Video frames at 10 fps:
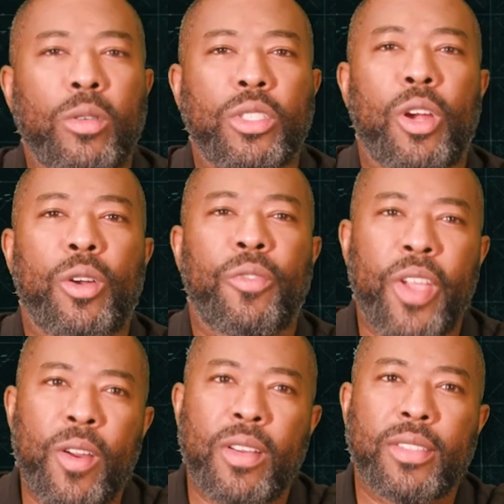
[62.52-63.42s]
coach Kirk
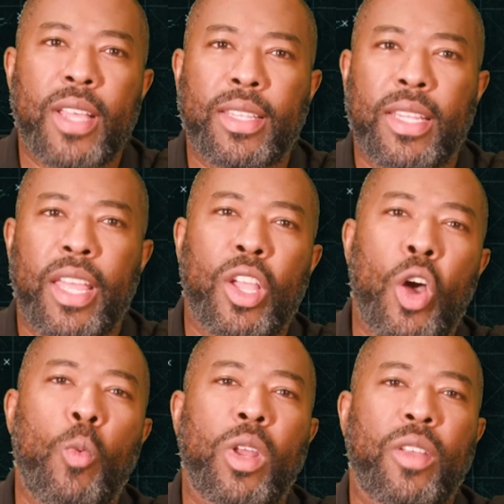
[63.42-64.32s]
Ferentz had to let
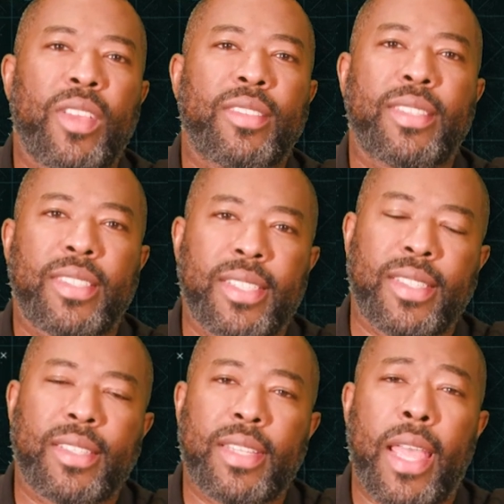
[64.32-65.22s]
go one of his
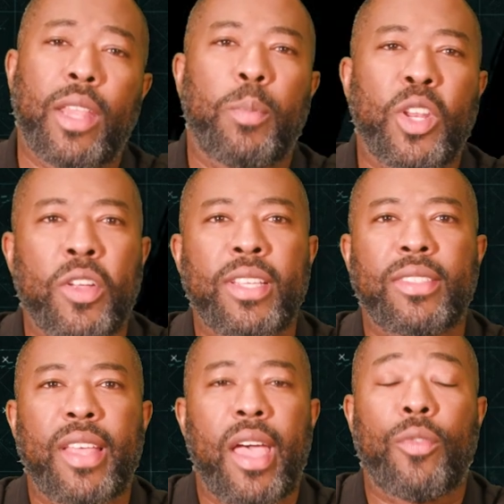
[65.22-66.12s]
assistants that had been on his
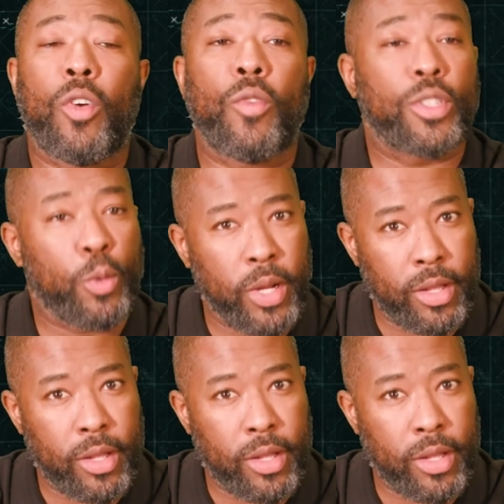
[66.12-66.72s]
staff for over 20